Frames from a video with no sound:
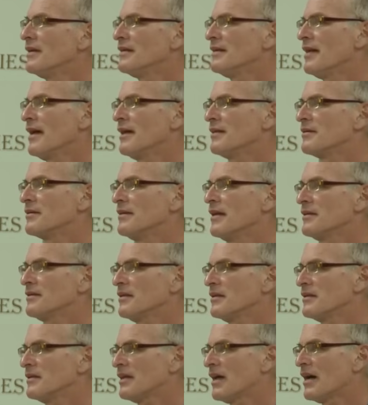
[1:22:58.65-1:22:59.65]
that
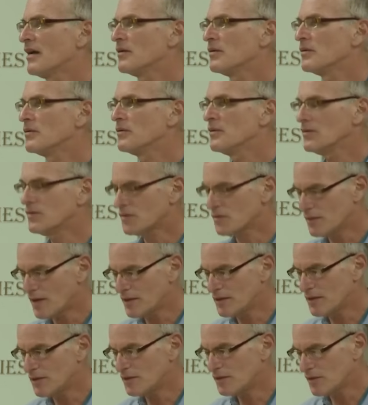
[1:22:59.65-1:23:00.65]
Netanyahu is
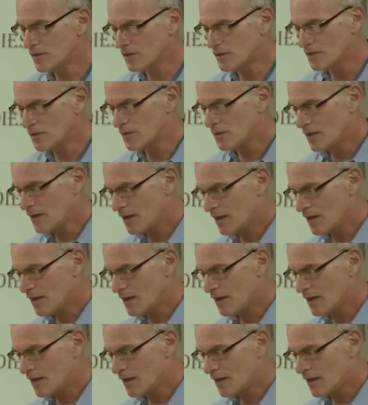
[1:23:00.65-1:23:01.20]
ready to